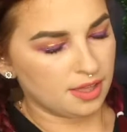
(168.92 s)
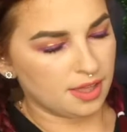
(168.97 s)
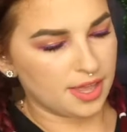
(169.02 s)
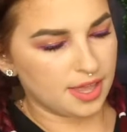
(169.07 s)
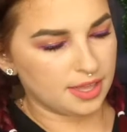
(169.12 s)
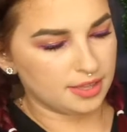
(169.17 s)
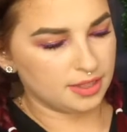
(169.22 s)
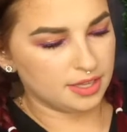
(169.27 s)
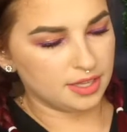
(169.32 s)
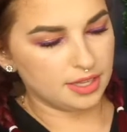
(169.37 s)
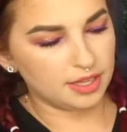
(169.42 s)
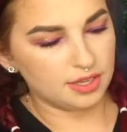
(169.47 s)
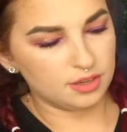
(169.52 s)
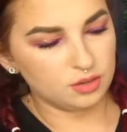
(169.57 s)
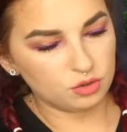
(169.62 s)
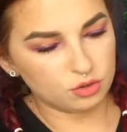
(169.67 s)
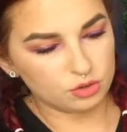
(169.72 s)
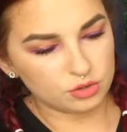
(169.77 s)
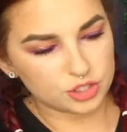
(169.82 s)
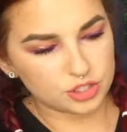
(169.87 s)
and then
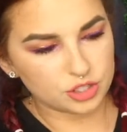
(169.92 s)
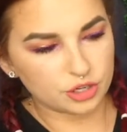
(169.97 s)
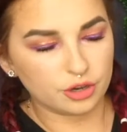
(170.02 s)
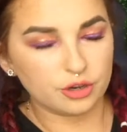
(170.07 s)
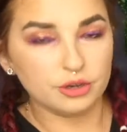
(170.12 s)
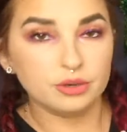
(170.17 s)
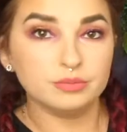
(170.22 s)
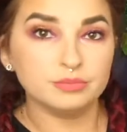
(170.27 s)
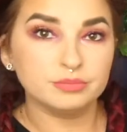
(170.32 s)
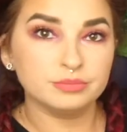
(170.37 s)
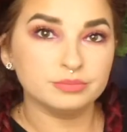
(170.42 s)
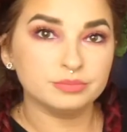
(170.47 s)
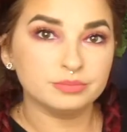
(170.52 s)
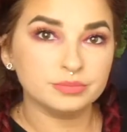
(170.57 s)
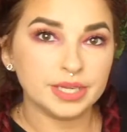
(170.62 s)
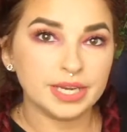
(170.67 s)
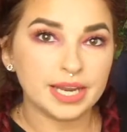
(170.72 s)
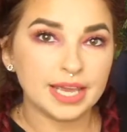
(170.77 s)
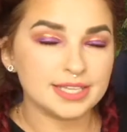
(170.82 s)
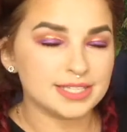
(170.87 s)
also
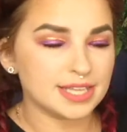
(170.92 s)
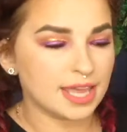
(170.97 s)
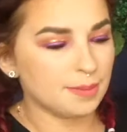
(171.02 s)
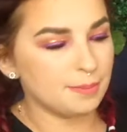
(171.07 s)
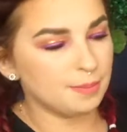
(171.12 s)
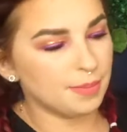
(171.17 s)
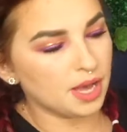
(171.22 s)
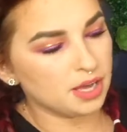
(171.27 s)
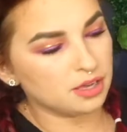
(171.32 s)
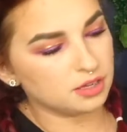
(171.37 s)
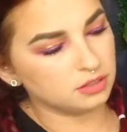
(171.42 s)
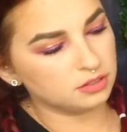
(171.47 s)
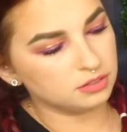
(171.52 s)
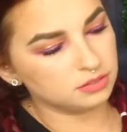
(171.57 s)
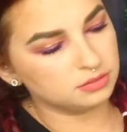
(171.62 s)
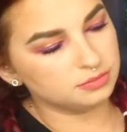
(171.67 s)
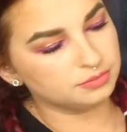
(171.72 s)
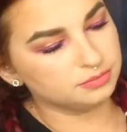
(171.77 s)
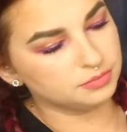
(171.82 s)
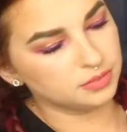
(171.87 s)
it has a buckle